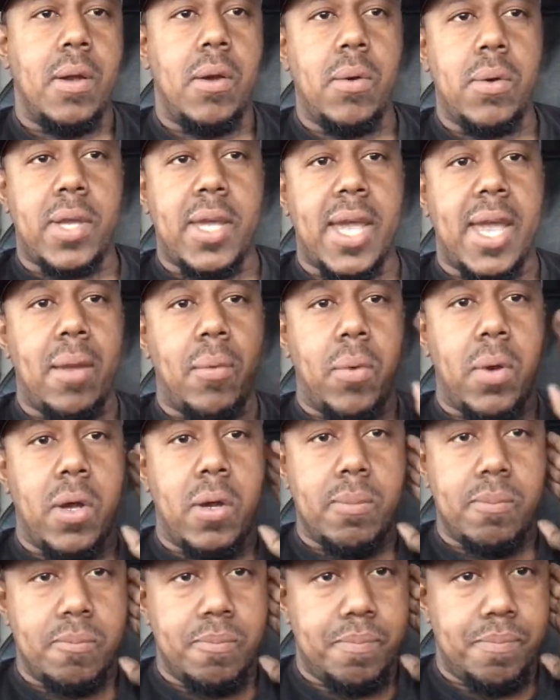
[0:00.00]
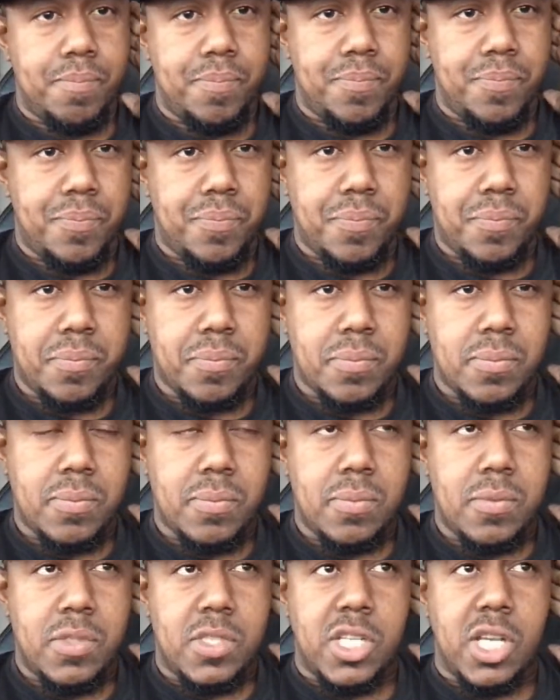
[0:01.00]
Okay, well,
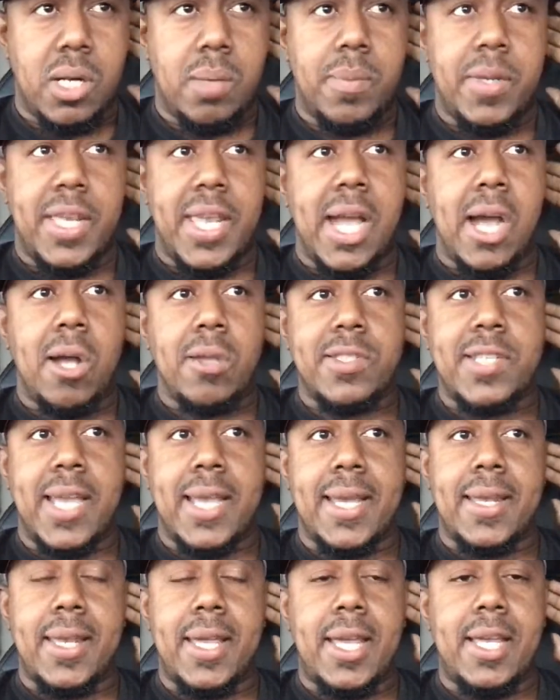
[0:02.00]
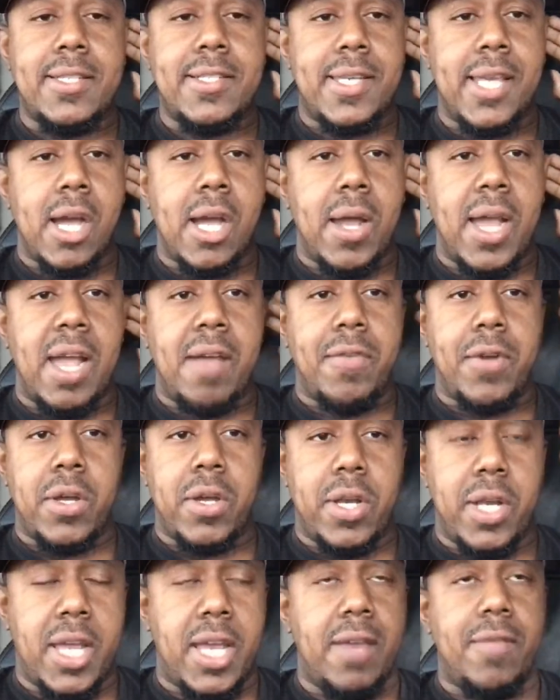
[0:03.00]
gentlemen, y'all take it easy. Y'all have a
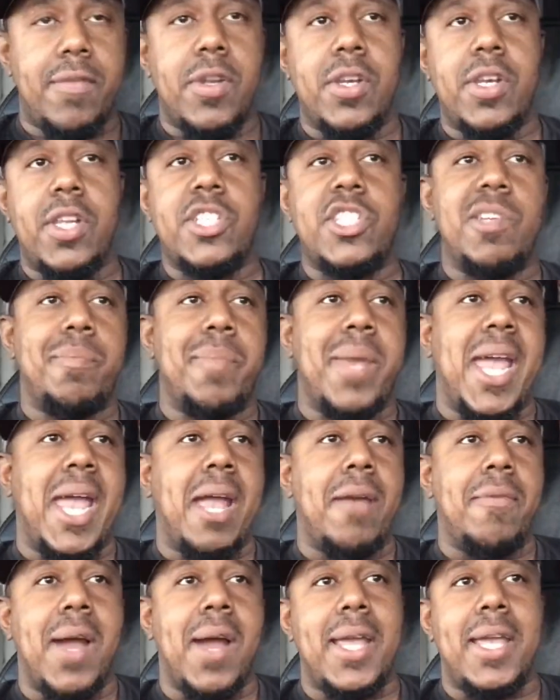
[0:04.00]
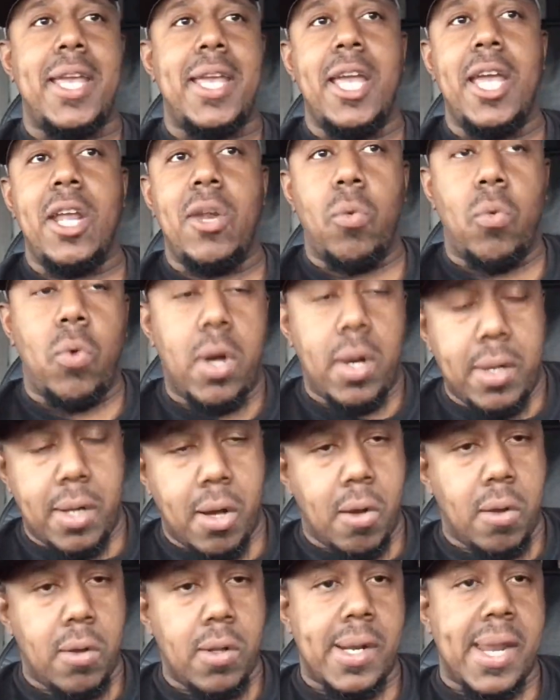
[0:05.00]
good evening. This your man right here, the one, the
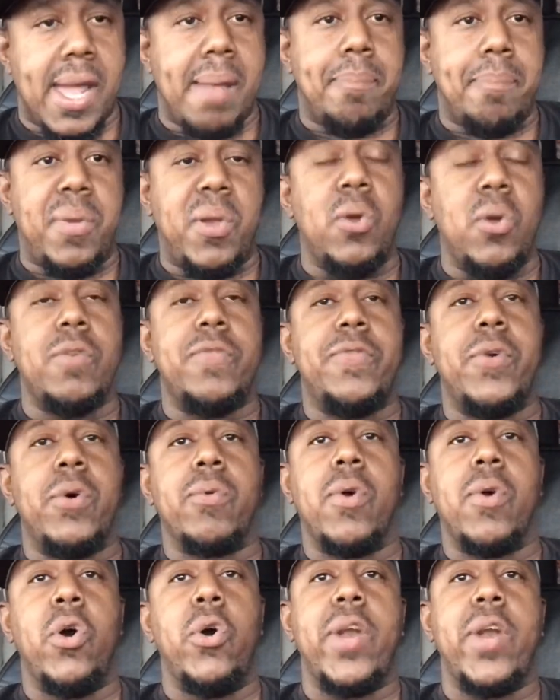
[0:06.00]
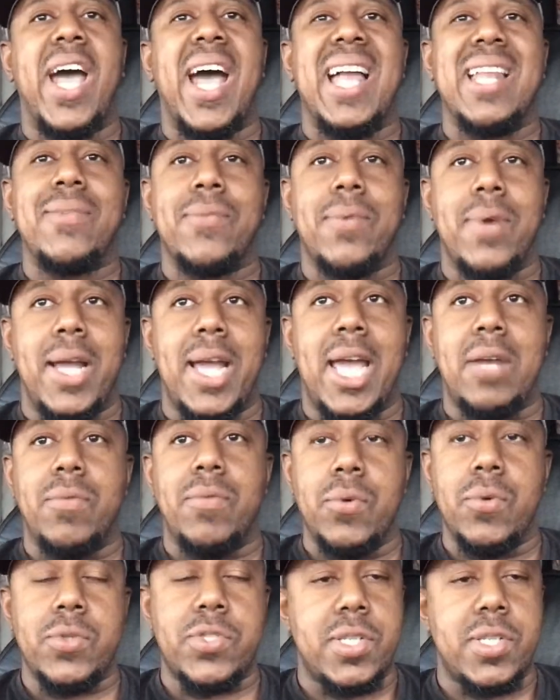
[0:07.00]
only, that beautiful Rhode Island Red
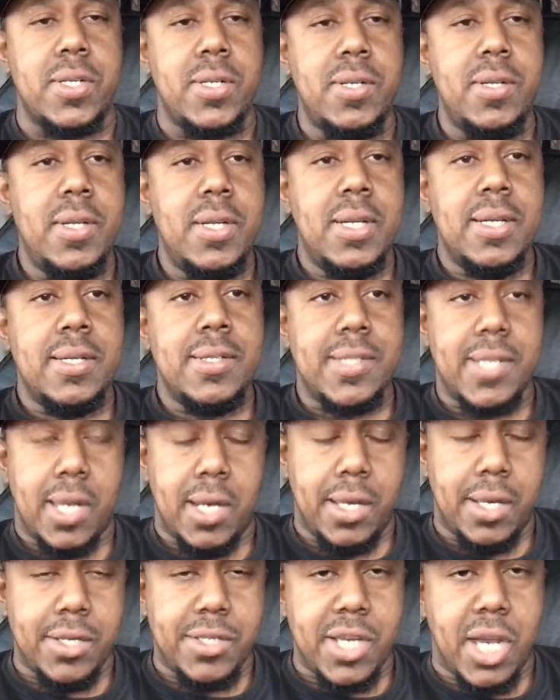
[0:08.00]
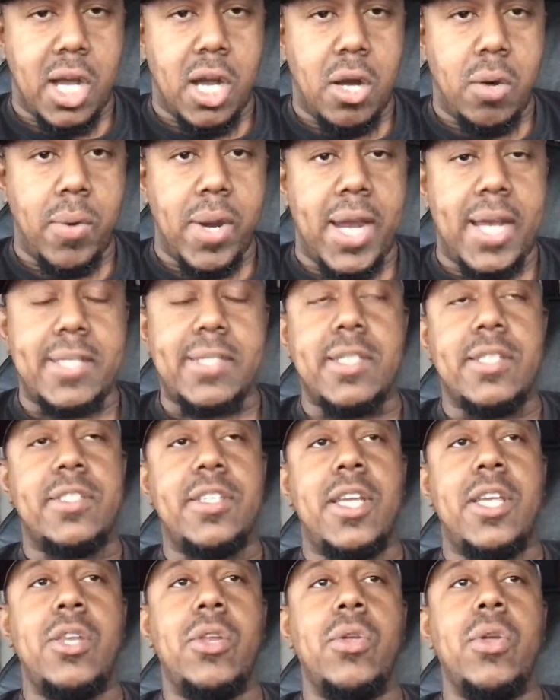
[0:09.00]
Rooster. Telling you as always,
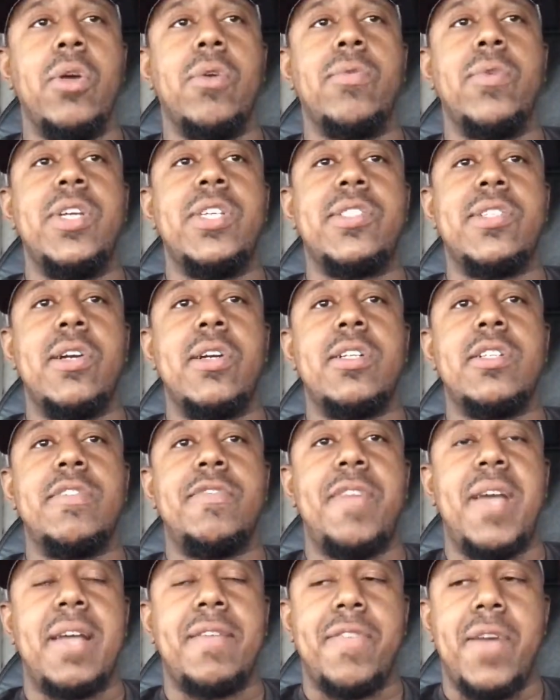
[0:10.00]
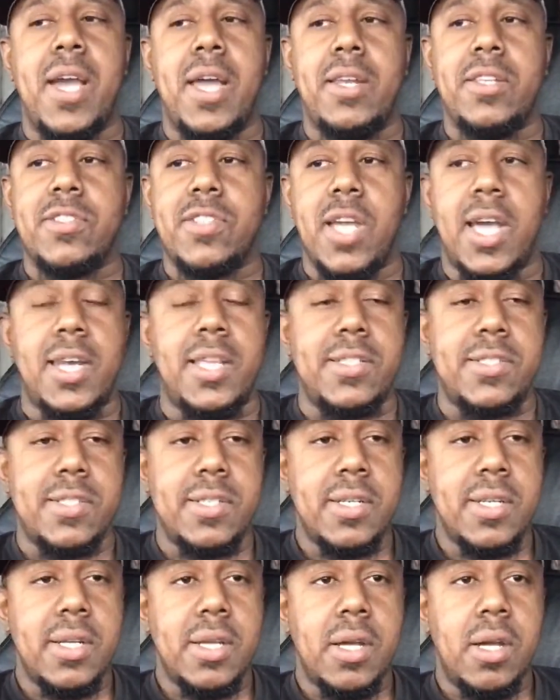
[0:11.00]
continue to do your research, fact-finding studies.
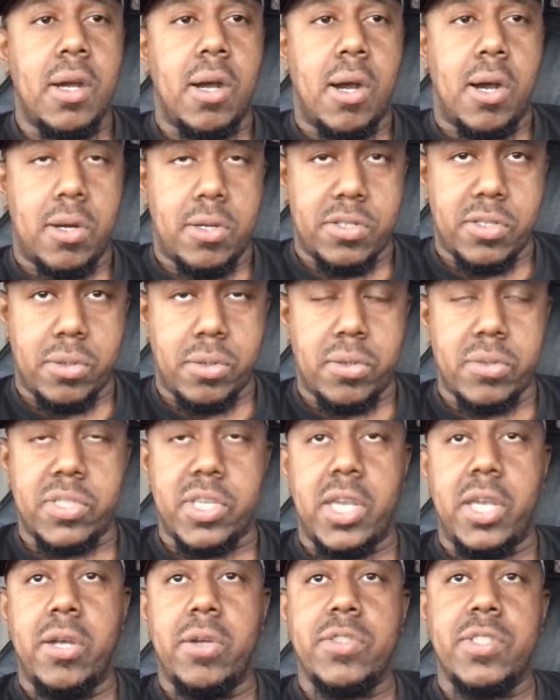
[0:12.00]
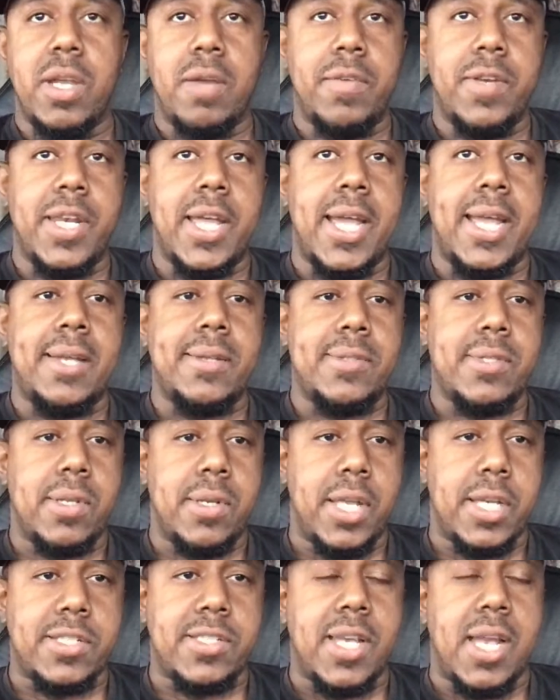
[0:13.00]
Honest on your skills every day. Till
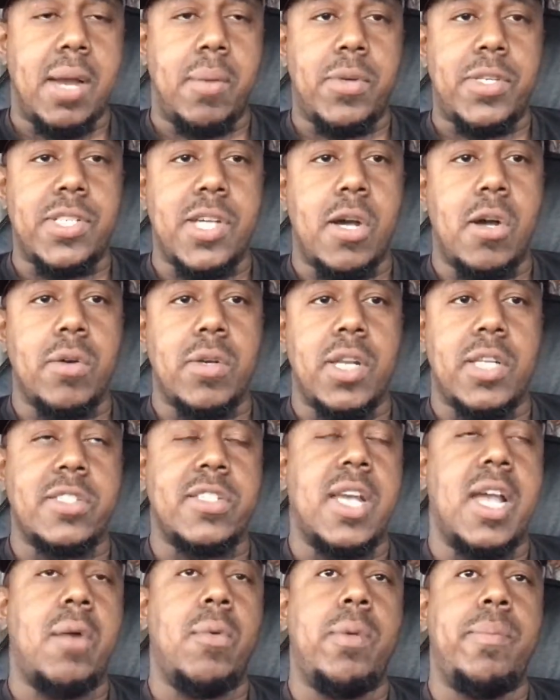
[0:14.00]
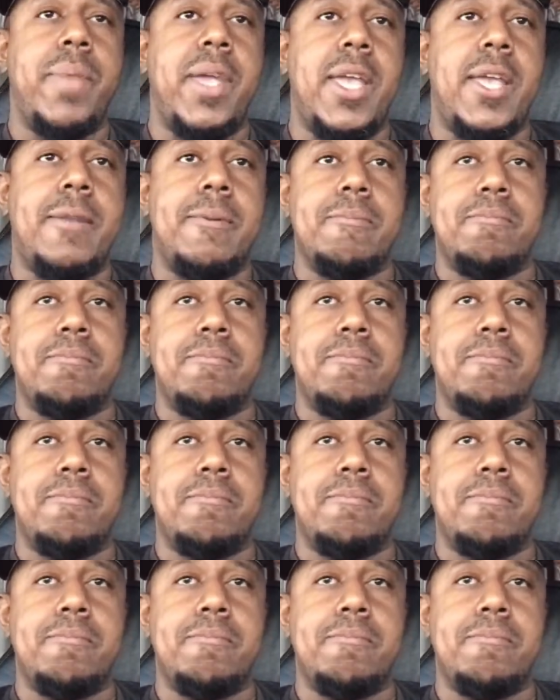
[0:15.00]
next time we talk, next time we meet.